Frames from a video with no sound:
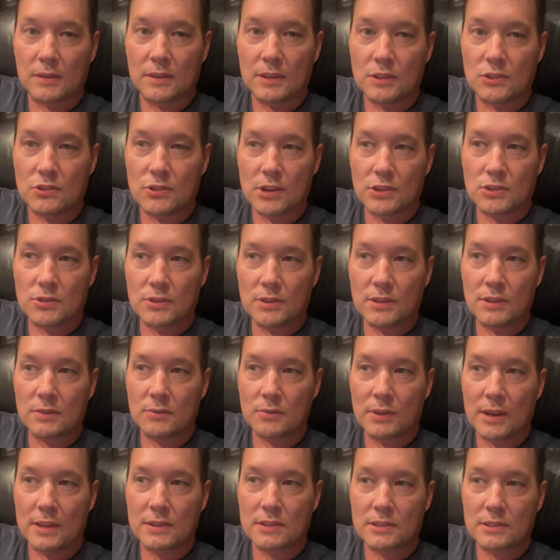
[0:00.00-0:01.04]
The Treasury
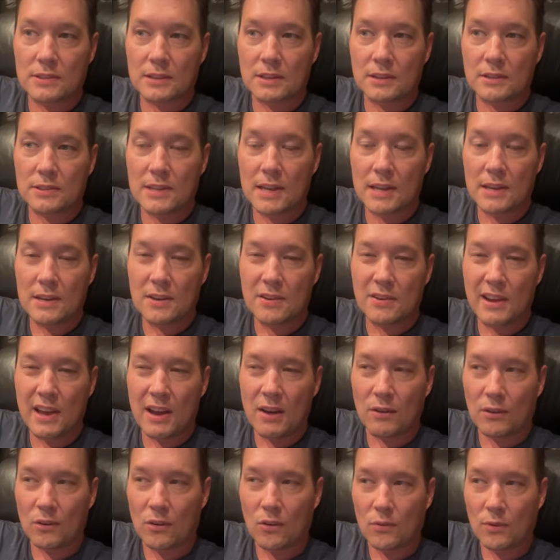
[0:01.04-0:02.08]
rates, uh, 10 year
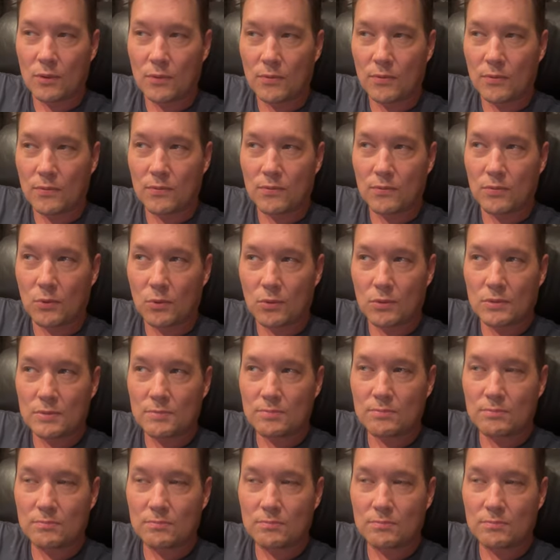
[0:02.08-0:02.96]
now, are over 4%.